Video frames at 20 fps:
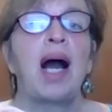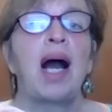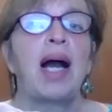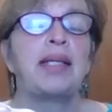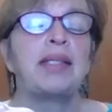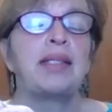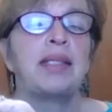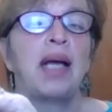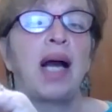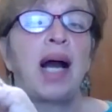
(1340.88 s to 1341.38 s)

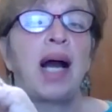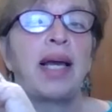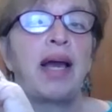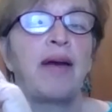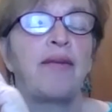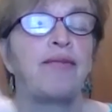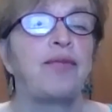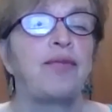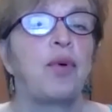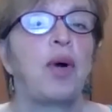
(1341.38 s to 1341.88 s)
I, I
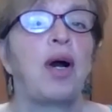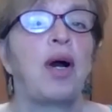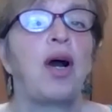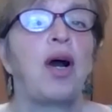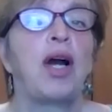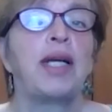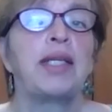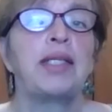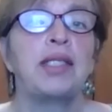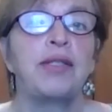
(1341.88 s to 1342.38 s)
have four
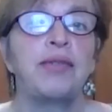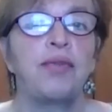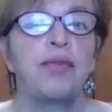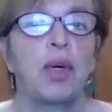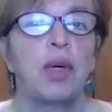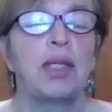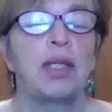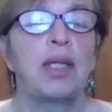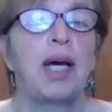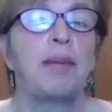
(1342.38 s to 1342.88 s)
hearts,
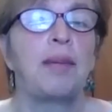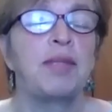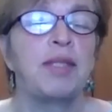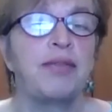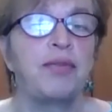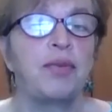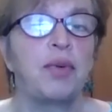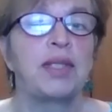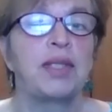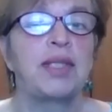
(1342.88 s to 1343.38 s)
four
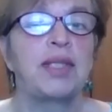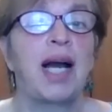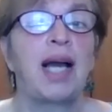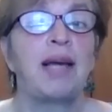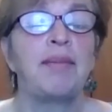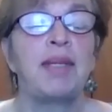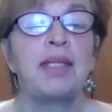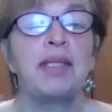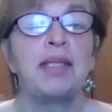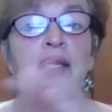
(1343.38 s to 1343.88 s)
clubs, four
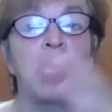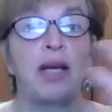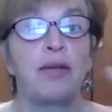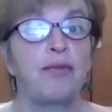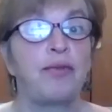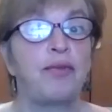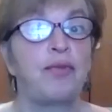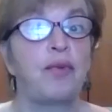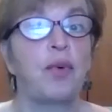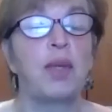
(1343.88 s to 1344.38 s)
diamonds,
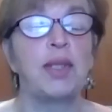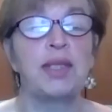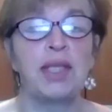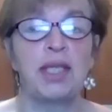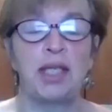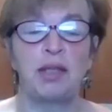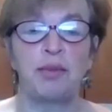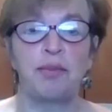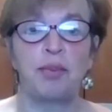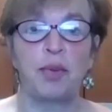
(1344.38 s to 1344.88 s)
and
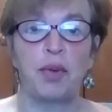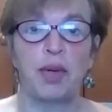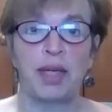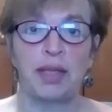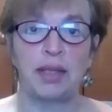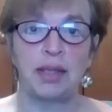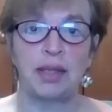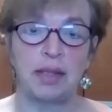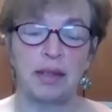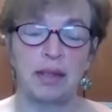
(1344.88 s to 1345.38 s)
14
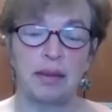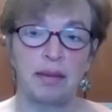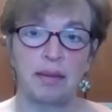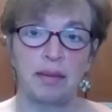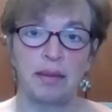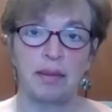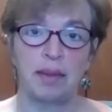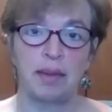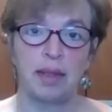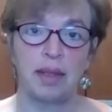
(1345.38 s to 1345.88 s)
points.
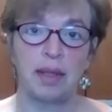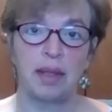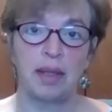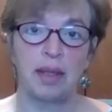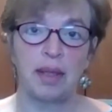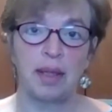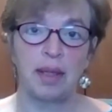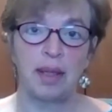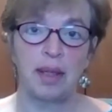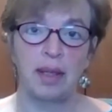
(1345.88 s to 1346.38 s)

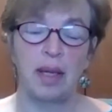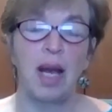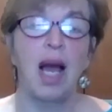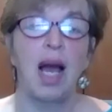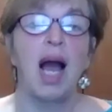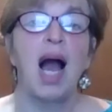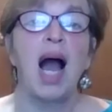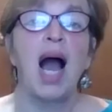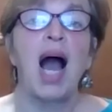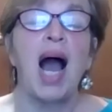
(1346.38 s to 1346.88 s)

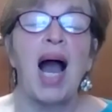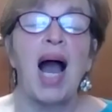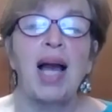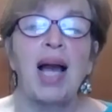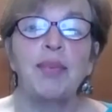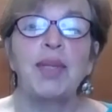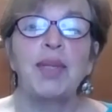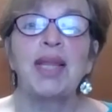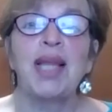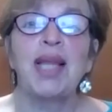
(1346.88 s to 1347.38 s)

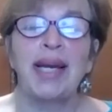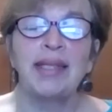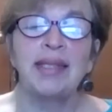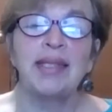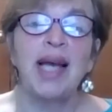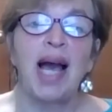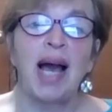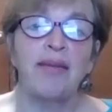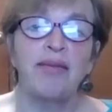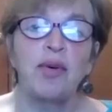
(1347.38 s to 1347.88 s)
I would like
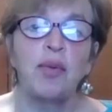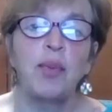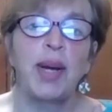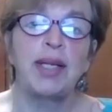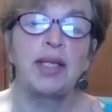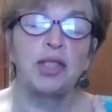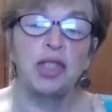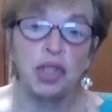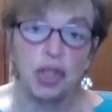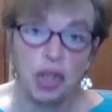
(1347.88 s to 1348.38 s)
to have a
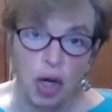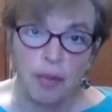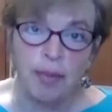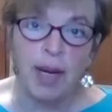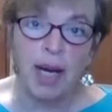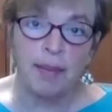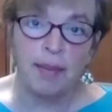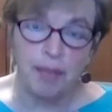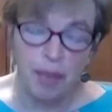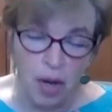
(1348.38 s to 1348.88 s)
way to show
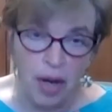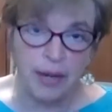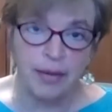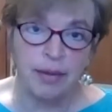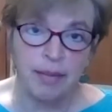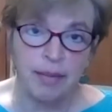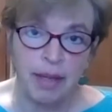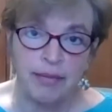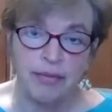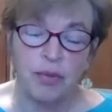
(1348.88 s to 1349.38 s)
my
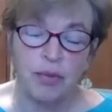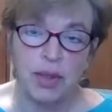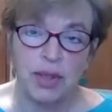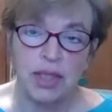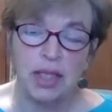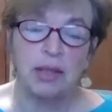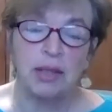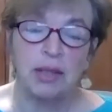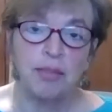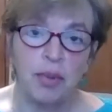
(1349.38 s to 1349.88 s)
partner my
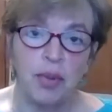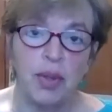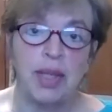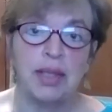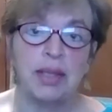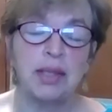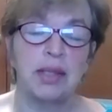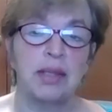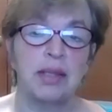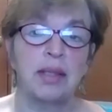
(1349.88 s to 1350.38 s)
14
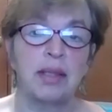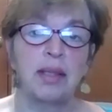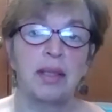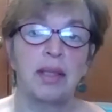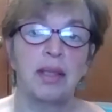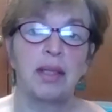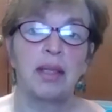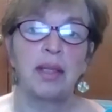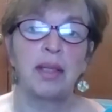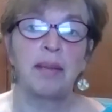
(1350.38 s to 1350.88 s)
points
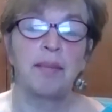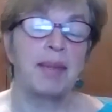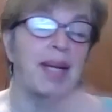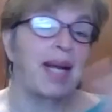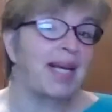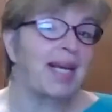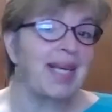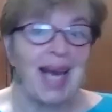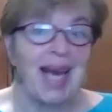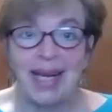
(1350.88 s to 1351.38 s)
but
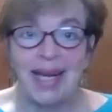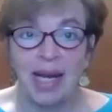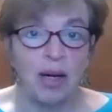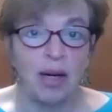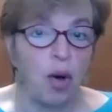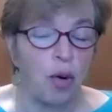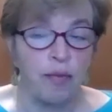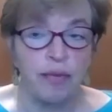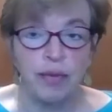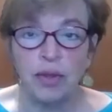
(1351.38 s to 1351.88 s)
I
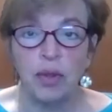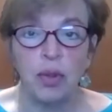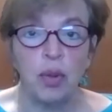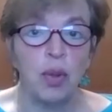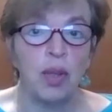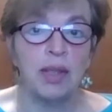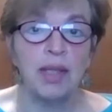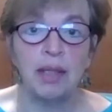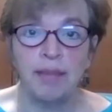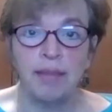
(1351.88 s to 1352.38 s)
cannot
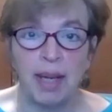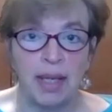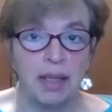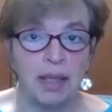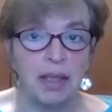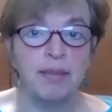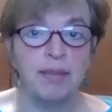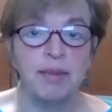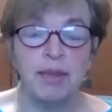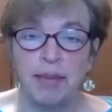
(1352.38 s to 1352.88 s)
overcall in my
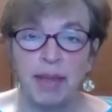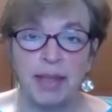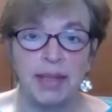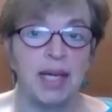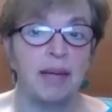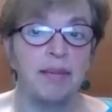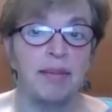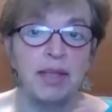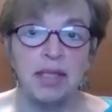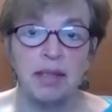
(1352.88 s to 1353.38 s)
clubs and my
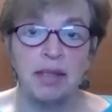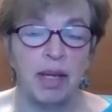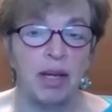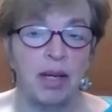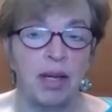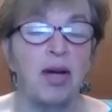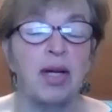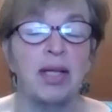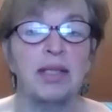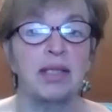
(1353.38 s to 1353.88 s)
diamonds and my
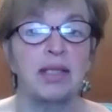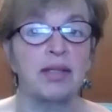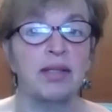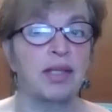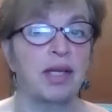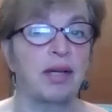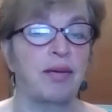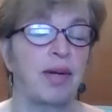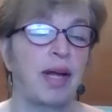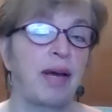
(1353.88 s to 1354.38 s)
hearts
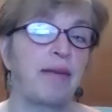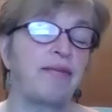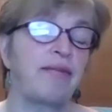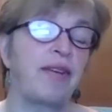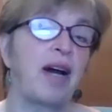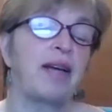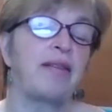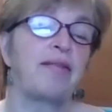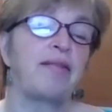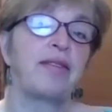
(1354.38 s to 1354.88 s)
because I don't have
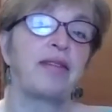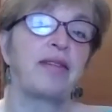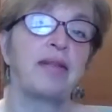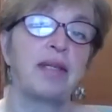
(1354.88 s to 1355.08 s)
five.